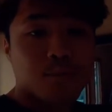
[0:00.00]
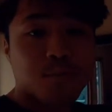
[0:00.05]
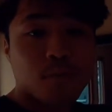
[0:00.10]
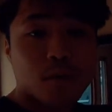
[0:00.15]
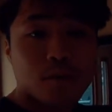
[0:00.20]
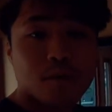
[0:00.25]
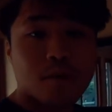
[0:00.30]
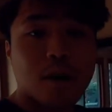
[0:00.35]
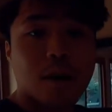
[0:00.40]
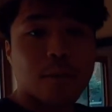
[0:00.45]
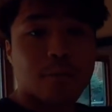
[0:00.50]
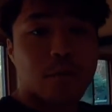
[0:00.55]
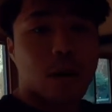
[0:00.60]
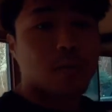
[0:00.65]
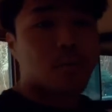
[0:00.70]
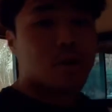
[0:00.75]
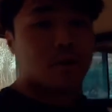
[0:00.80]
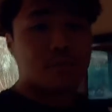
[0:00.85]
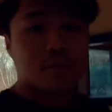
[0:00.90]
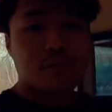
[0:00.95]
So yeah,
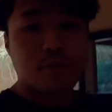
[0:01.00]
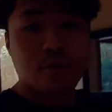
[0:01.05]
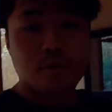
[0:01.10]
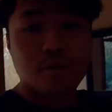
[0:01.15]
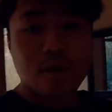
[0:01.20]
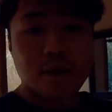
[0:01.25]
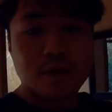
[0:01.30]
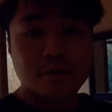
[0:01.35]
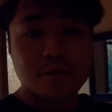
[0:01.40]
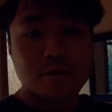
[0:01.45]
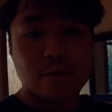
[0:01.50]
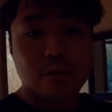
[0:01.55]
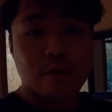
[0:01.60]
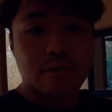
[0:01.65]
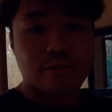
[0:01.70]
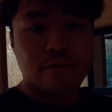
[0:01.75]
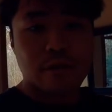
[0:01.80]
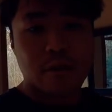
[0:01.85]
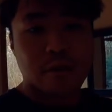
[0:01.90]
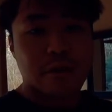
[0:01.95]
I'm gonna run you guys through a
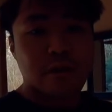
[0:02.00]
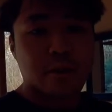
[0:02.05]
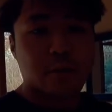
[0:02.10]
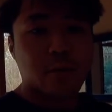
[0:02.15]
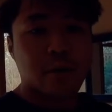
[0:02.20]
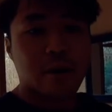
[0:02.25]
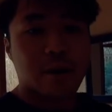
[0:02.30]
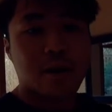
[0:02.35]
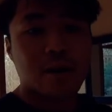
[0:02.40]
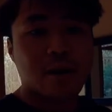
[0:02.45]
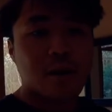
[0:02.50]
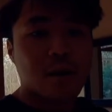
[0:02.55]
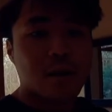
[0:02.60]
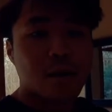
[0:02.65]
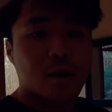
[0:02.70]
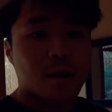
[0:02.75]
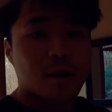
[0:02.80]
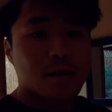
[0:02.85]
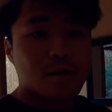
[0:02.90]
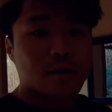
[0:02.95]
very quick
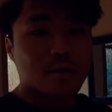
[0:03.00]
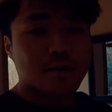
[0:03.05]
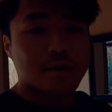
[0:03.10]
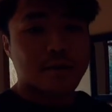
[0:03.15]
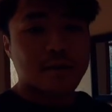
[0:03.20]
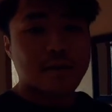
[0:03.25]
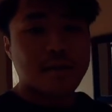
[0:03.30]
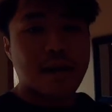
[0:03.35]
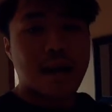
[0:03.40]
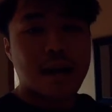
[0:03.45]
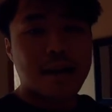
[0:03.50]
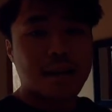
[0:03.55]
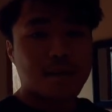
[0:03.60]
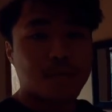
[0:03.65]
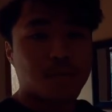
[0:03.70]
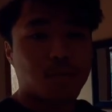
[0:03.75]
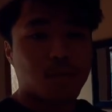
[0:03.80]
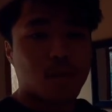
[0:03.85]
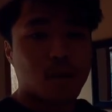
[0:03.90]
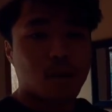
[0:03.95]
little set
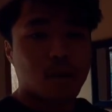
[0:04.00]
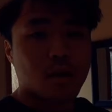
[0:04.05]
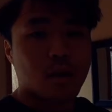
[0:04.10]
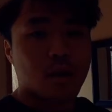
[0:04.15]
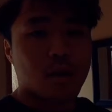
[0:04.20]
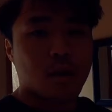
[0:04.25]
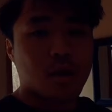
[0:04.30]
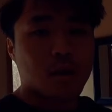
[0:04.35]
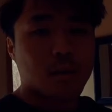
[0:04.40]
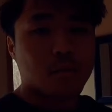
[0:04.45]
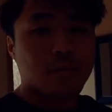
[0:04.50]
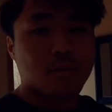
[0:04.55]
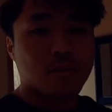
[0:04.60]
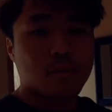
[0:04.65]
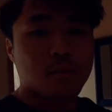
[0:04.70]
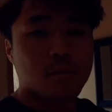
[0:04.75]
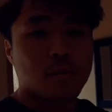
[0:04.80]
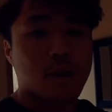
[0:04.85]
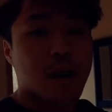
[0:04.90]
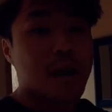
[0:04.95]

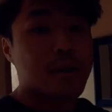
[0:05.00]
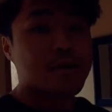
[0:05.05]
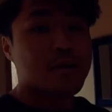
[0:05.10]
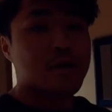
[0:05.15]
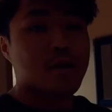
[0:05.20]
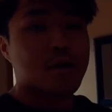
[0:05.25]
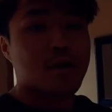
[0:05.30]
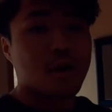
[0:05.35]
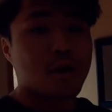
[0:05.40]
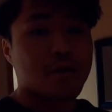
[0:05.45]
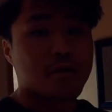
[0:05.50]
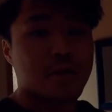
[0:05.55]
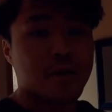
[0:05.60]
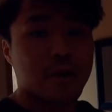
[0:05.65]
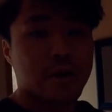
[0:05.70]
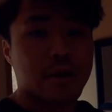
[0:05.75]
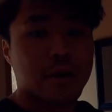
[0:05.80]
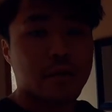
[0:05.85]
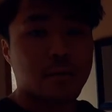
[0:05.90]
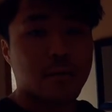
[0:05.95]
that I started off
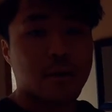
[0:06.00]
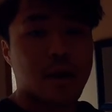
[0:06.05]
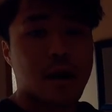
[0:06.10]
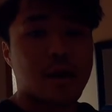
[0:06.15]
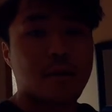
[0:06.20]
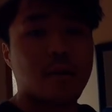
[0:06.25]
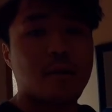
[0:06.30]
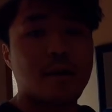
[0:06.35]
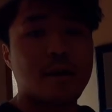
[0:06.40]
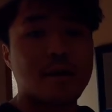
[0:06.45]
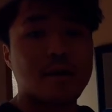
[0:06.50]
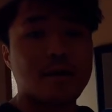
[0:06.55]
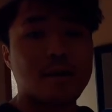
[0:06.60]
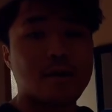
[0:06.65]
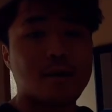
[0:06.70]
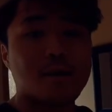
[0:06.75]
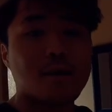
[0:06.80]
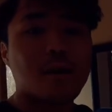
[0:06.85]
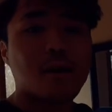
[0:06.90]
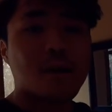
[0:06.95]
doing when I wanted
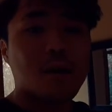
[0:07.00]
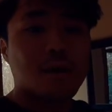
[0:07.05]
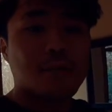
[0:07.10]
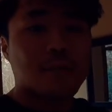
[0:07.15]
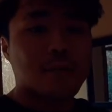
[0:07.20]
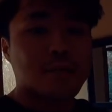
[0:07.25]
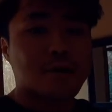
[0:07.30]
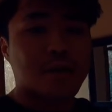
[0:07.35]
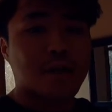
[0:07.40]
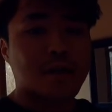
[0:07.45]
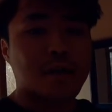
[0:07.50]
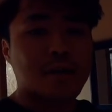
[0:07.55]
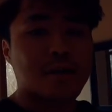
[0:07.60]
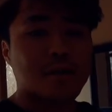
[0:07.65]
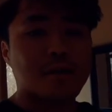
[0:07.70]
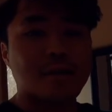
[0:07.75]
to first get into